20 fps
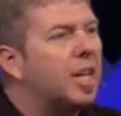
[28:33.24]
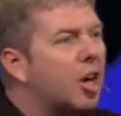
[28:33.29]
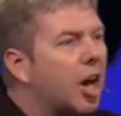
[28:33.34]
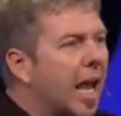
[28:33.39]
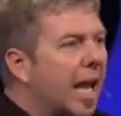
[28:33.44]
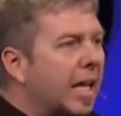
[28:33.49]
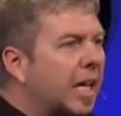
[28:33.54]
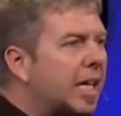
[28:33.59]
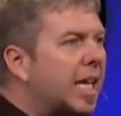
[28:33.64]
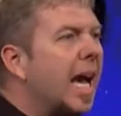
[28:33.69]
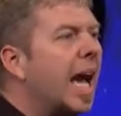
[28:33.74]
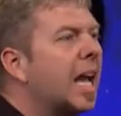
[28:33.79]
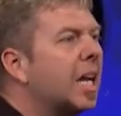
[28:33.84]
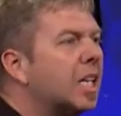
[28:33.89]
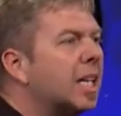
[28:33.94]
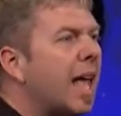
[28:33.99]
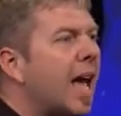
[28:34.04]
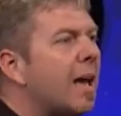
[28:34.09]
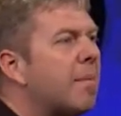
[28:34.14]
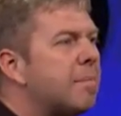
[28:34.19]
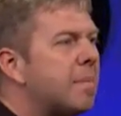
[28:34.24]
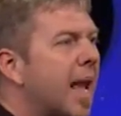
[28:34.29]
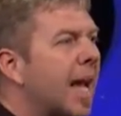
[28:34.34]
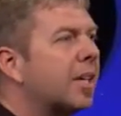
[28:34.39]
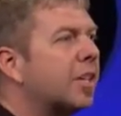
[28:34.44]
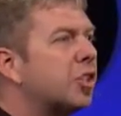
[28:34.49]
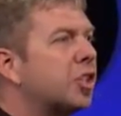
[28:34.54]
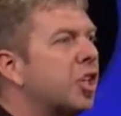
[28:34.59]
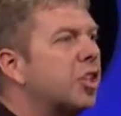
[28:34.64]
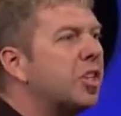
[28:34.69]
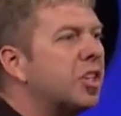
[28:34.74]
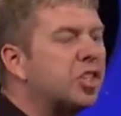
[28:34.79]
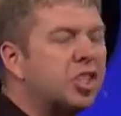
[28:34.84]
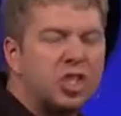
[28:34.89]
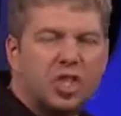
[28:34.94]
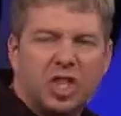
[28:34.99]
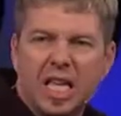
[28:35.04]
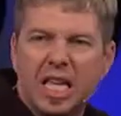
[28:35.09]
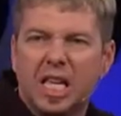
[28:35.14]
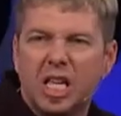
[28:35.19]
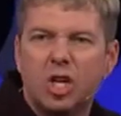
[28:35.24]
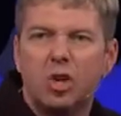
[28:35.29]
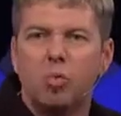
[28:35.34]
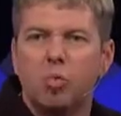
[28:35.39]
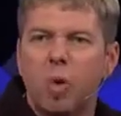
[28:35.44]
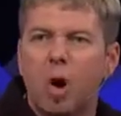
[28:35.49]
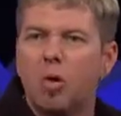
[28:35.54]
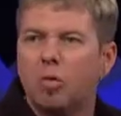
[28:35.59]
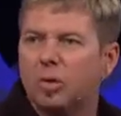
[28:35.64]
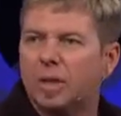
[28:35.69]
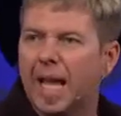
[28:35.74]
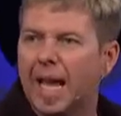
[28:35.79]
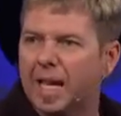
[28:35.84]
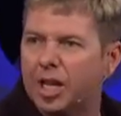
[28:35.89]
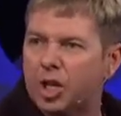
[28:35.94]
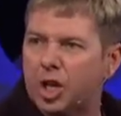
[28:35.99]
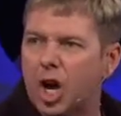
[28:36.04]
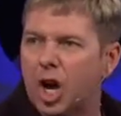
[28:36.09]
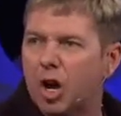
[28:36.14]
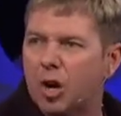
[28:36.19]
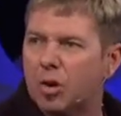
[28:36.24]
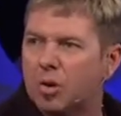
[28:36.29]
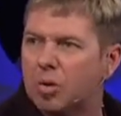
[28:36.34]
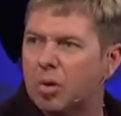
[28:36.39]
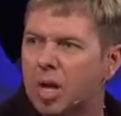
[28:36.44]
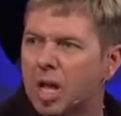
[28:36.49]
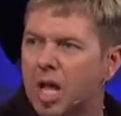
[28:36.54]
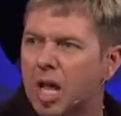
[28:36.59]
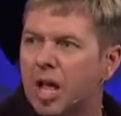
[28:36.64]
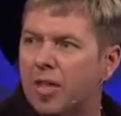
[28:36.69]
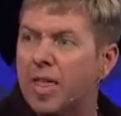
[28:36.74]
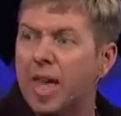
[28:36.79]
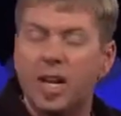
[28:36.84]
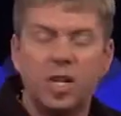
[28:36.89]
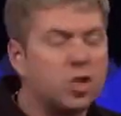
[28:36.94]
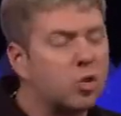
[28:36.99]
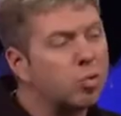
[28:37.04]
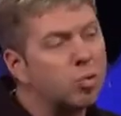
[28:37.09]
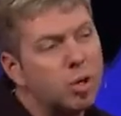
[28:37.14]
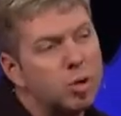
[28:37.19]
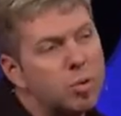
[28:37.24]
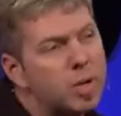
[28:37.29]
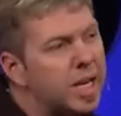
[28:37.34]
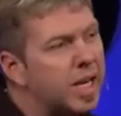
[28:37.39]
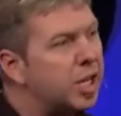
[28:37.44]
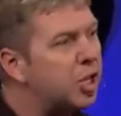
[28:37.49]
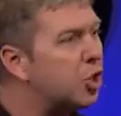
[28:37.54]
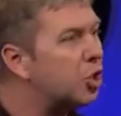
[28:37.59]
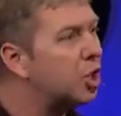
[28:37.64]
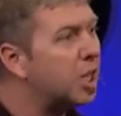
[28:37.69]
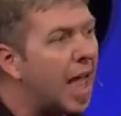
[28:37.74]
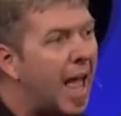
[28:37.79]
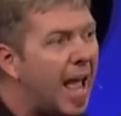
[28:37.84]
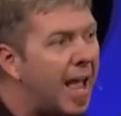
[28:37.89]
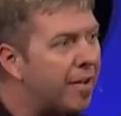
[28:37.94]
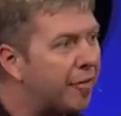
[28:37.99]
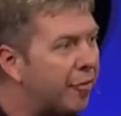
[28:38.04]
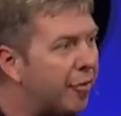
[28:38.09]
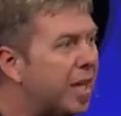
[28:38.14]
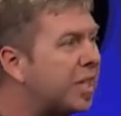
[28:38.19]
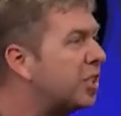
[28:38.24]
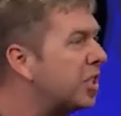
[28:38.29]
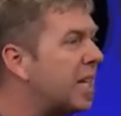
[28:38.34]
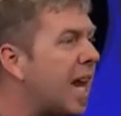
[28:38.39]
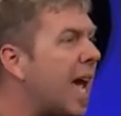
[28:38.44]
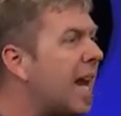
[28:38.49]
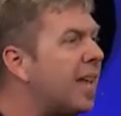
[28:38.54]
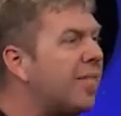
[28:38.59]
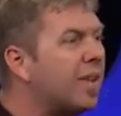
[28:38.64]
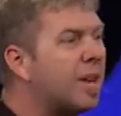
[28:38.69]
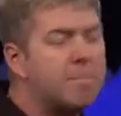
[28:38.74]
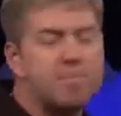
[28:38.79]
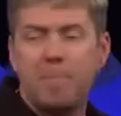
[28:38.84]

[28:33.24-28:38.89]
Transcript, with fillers: there and cuddle up next to this thing you won't let go that is ruining your life. It's not even a